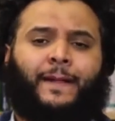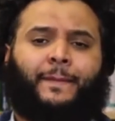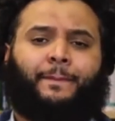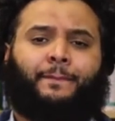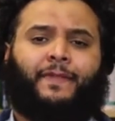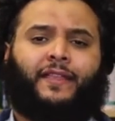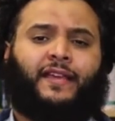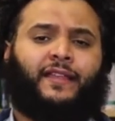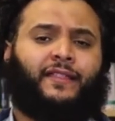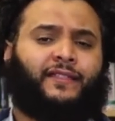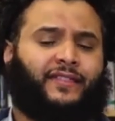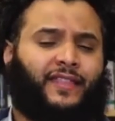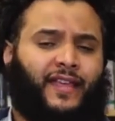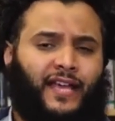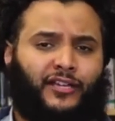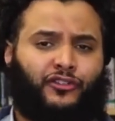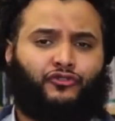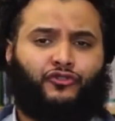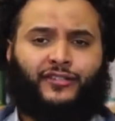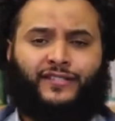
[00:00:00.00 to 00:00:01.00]
in their
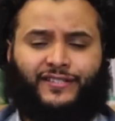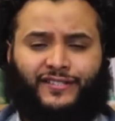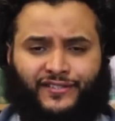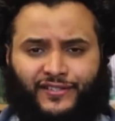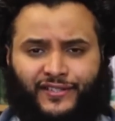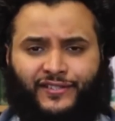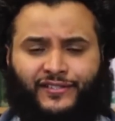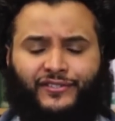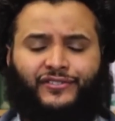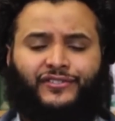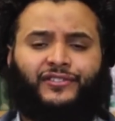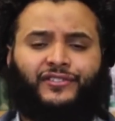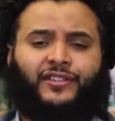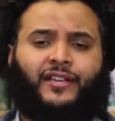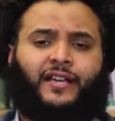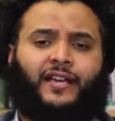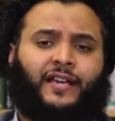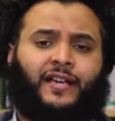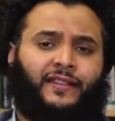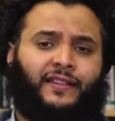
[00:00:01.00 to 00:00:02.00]
treatises,
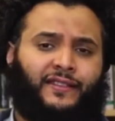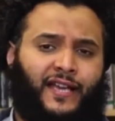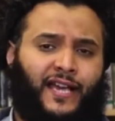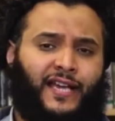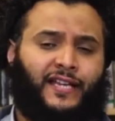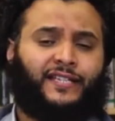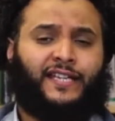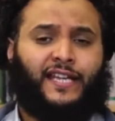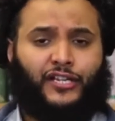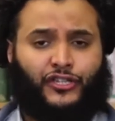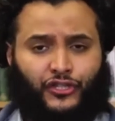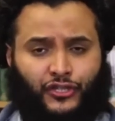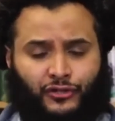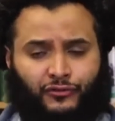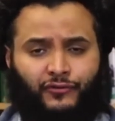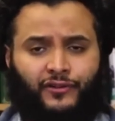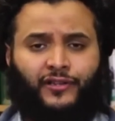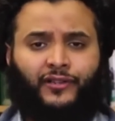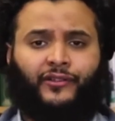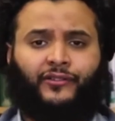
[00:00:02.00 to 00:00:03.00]
in their
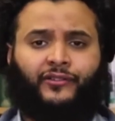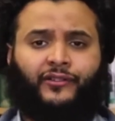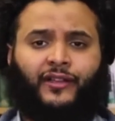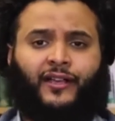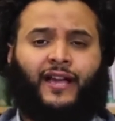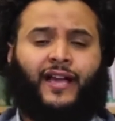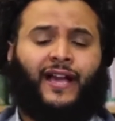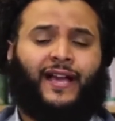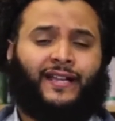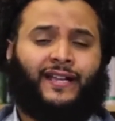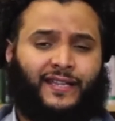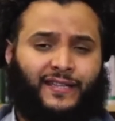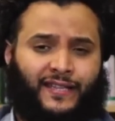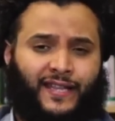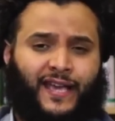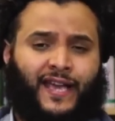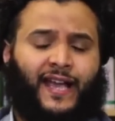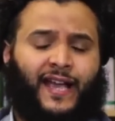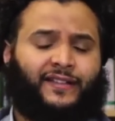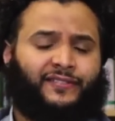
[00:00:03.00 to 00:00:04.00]
dictionaries, and in
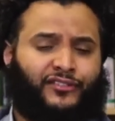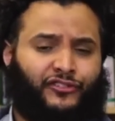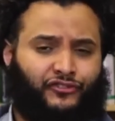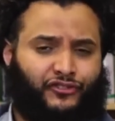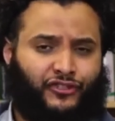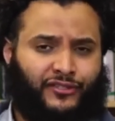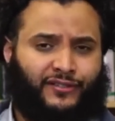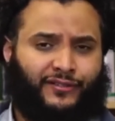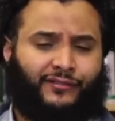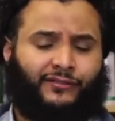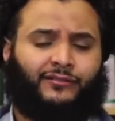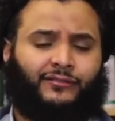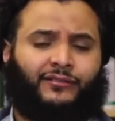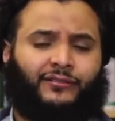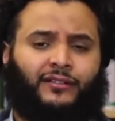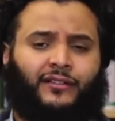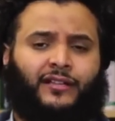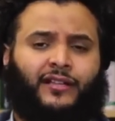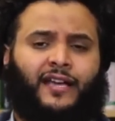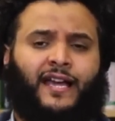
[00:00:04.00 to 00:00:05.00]
their exegetical
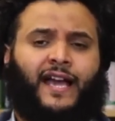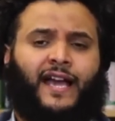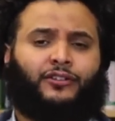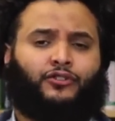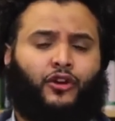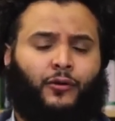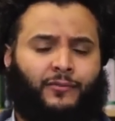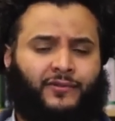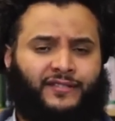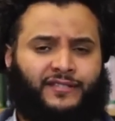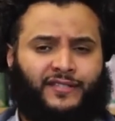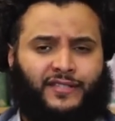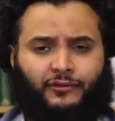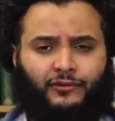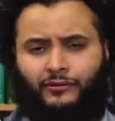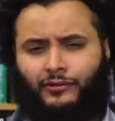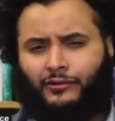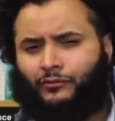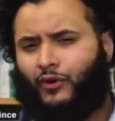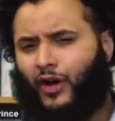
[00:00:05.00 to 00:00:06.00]
and
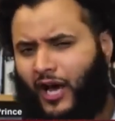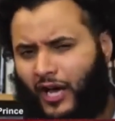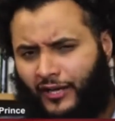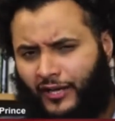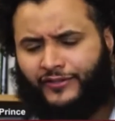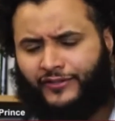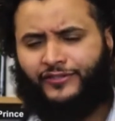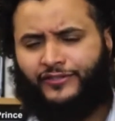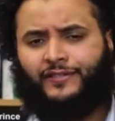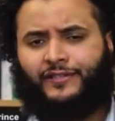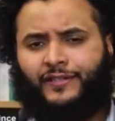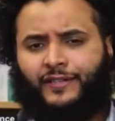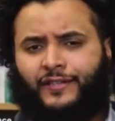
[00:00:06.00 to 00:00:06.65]
commentarial works